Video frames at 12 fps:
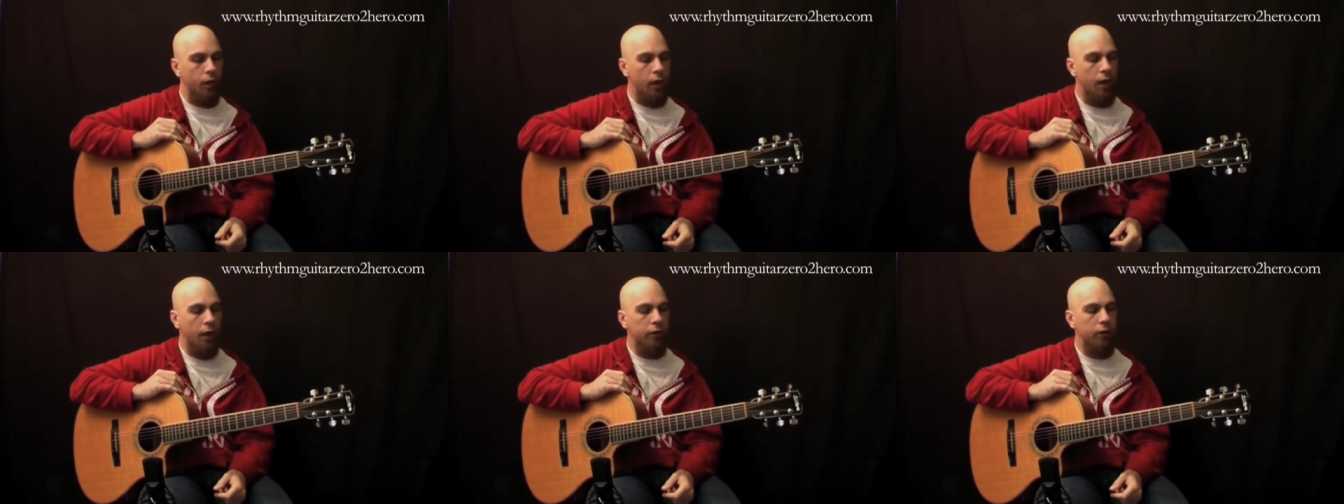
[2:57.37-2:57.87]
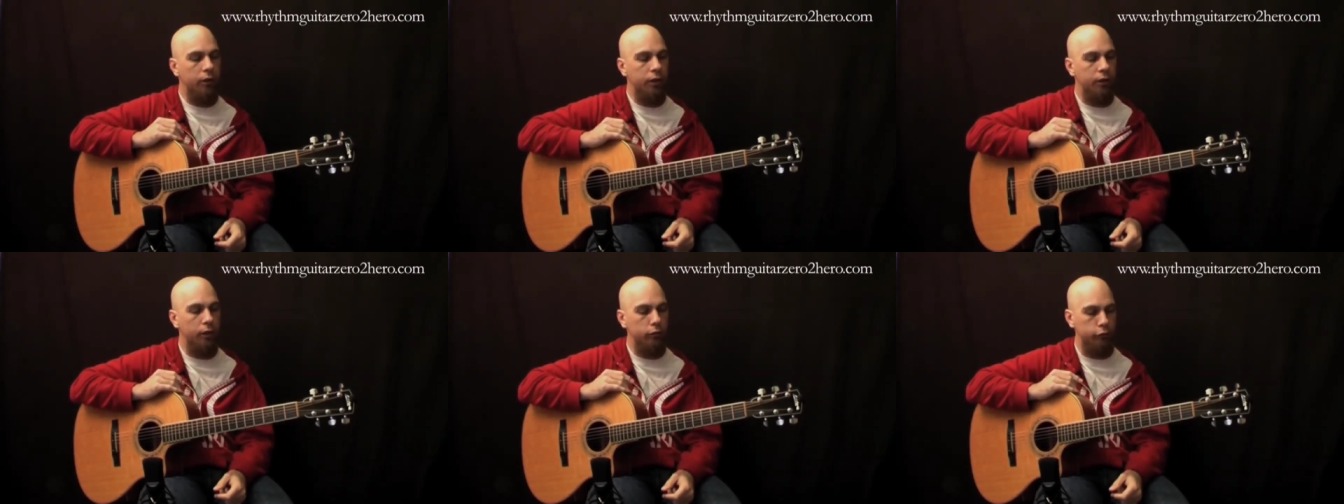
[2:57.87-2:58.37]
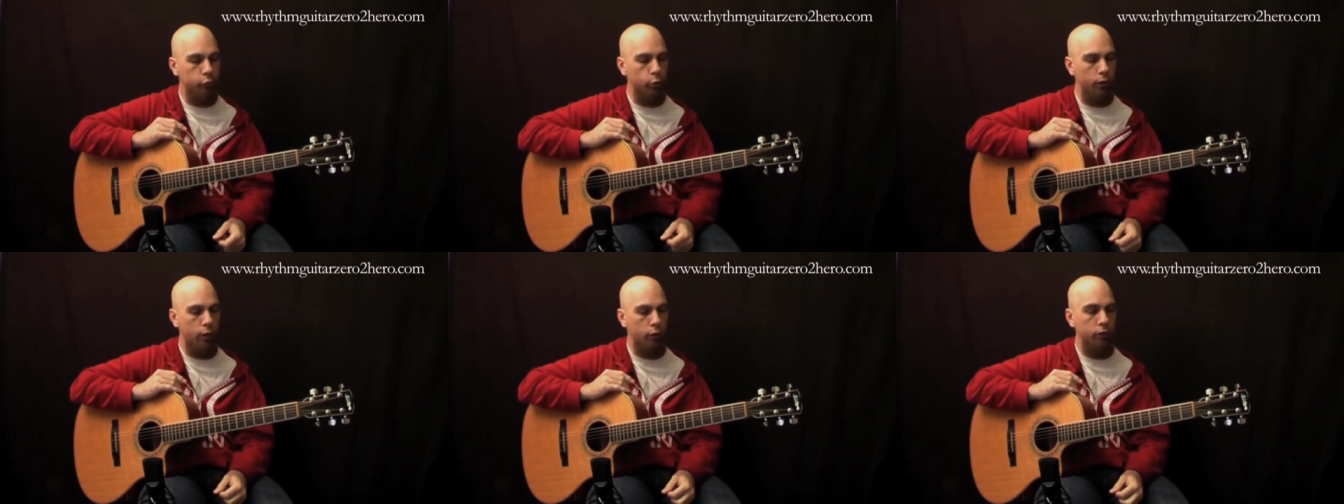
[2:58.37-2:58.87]
Another thing they'll
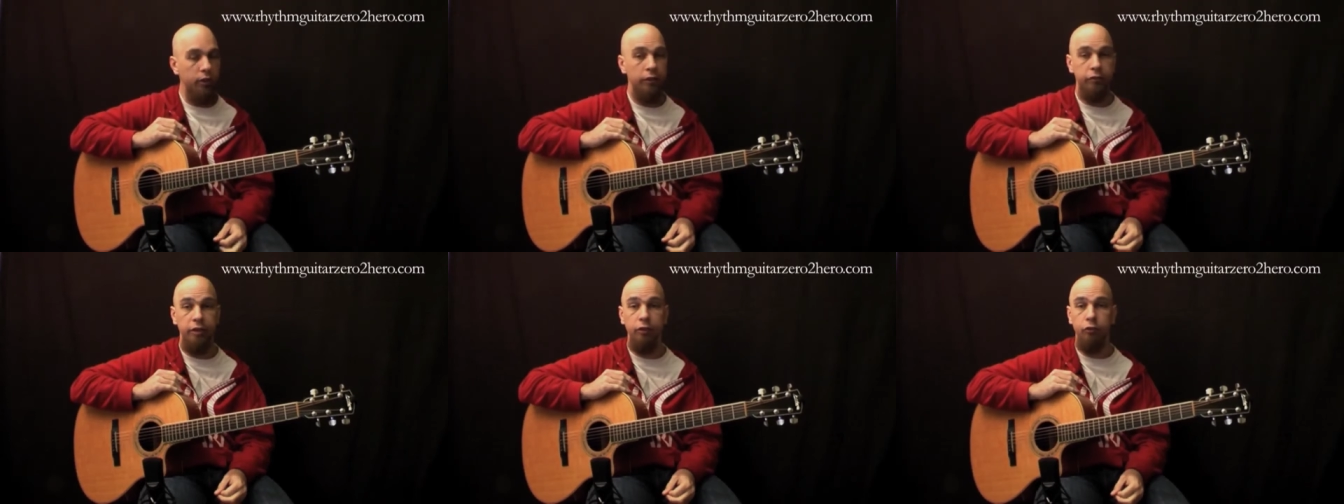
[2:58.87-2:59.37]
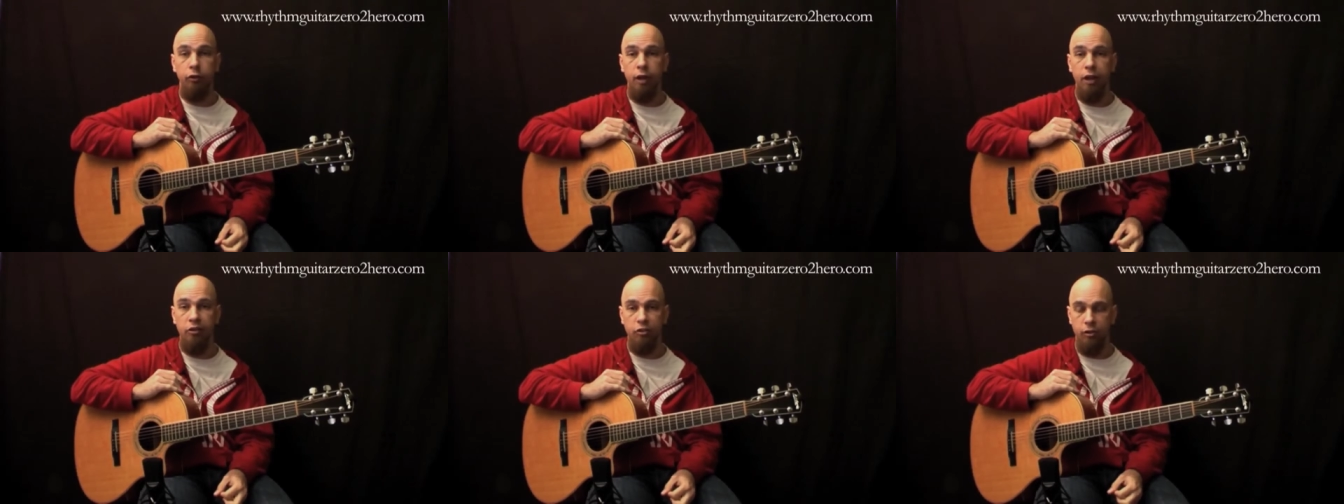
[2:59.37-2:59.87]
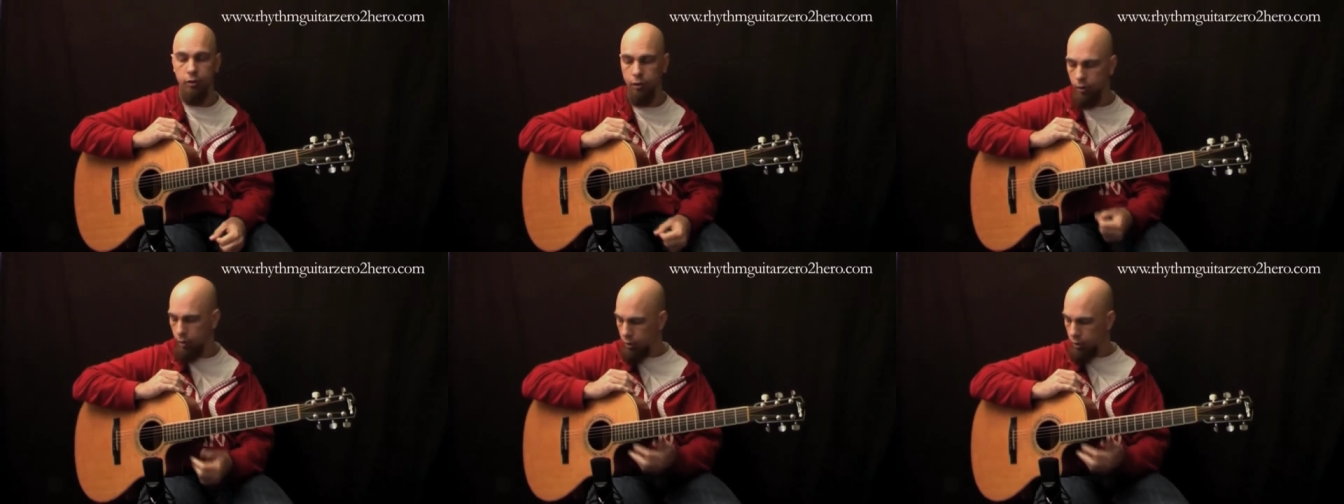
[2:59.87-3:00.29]
sort out is intonation.